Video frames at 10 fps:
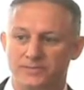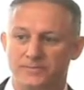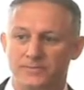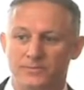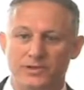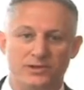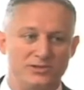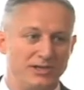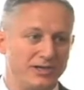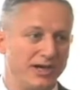because
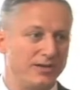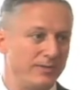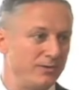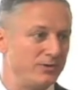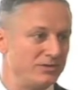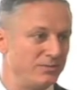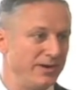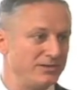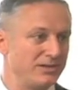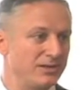the economy was
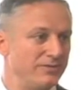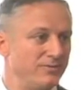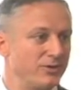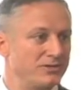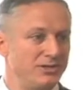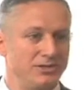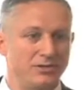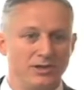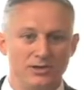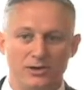basically forcing
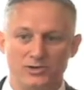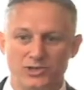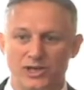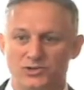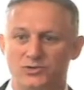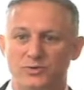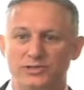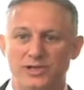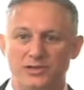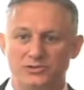large national
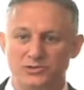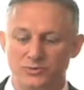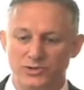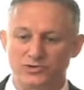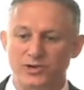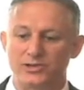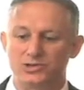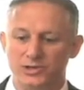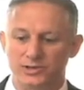retailers to retrench,